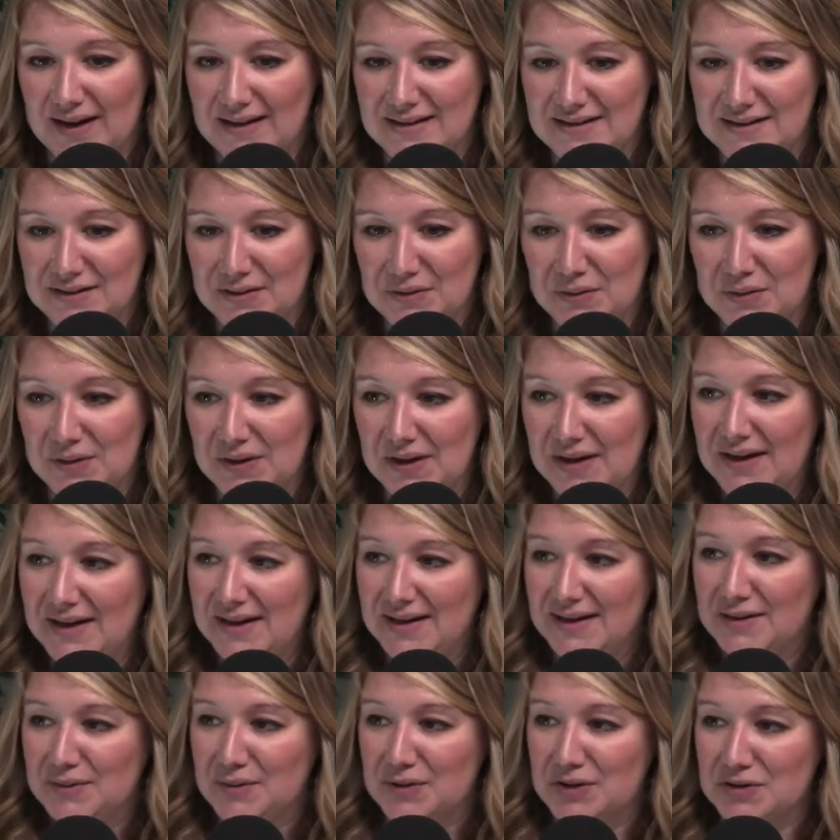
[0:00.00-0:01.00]
And so
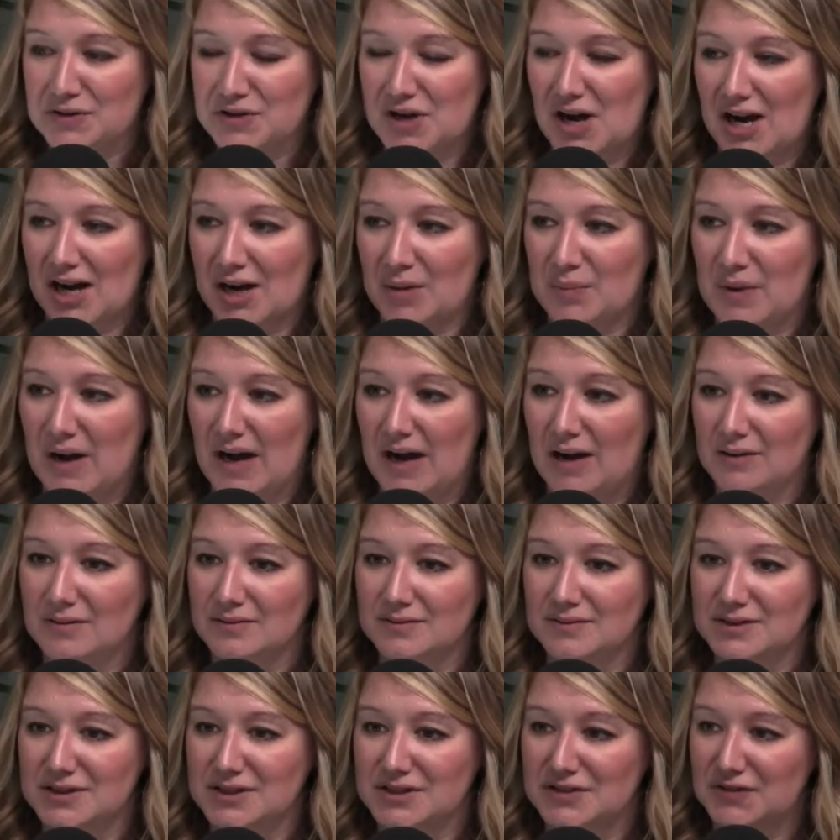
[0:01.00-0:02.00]
when you talk
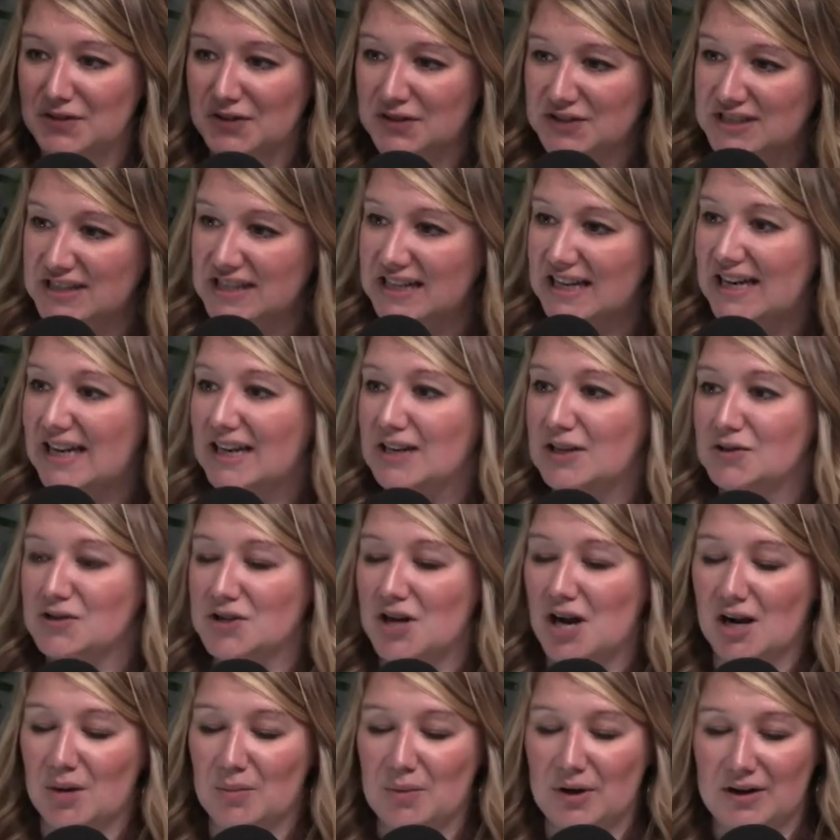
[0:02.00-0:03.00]
about diversity and you
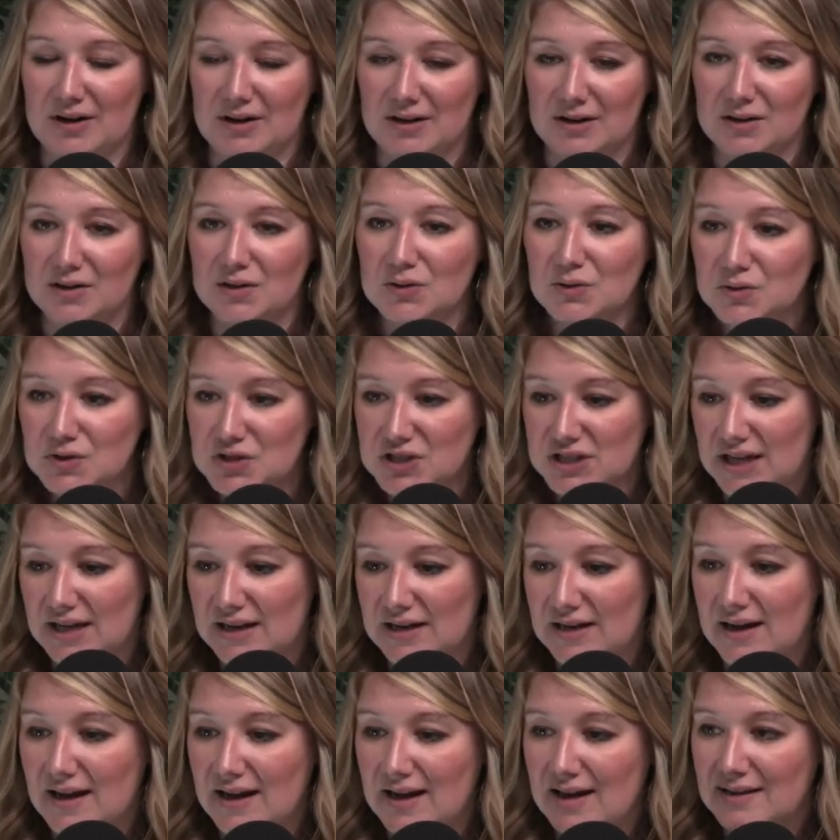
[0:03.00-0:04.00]
talk about
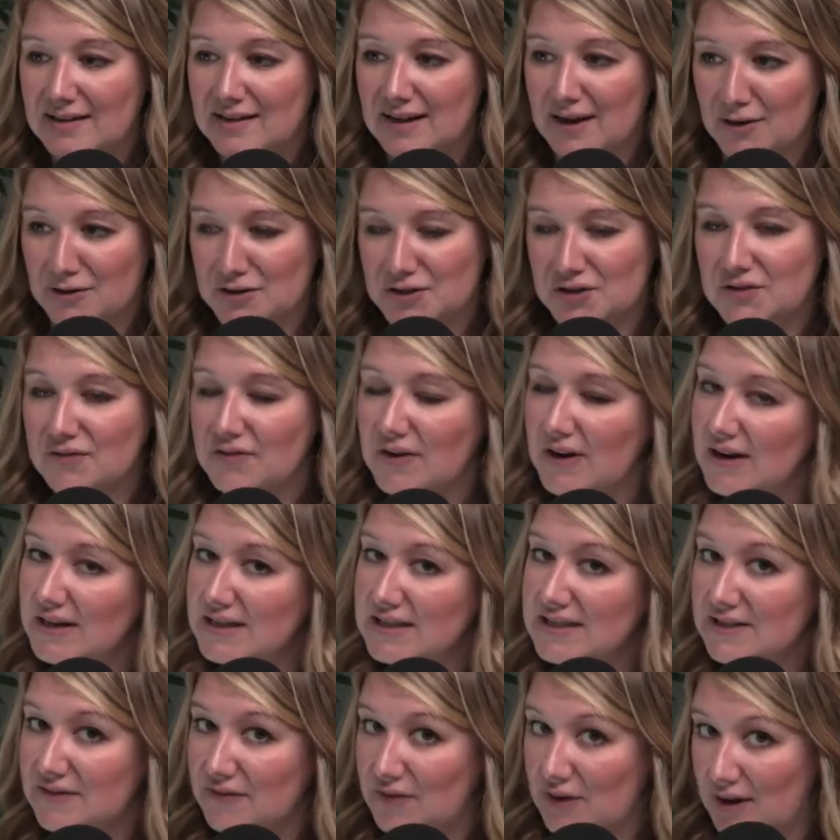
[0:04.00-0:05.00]
inclusion, they are two very
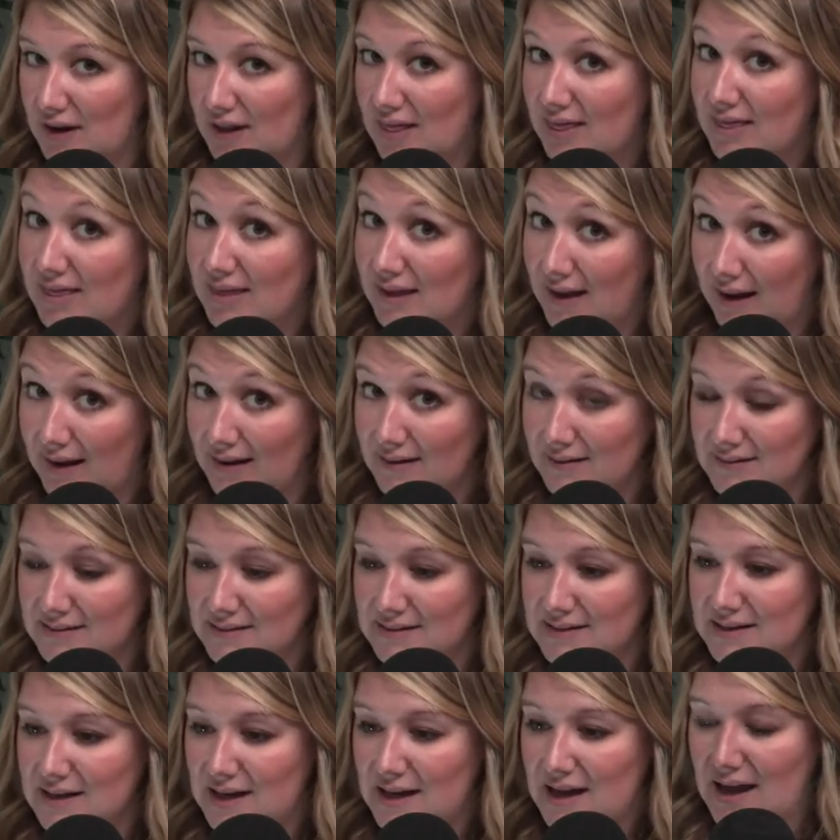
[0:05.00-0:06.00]
different
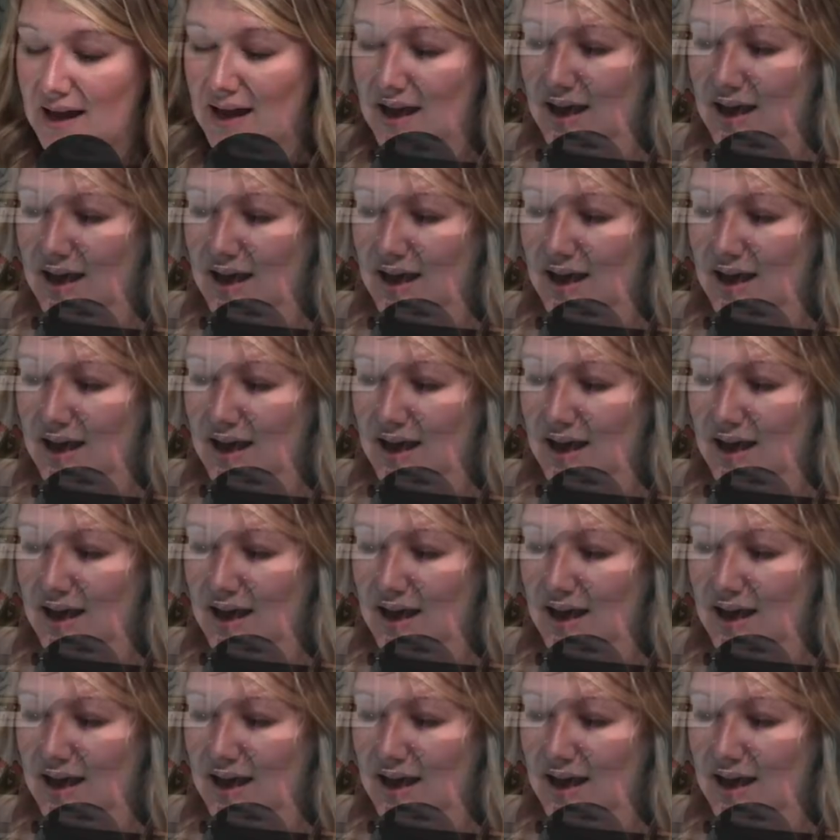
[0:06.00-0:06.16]
things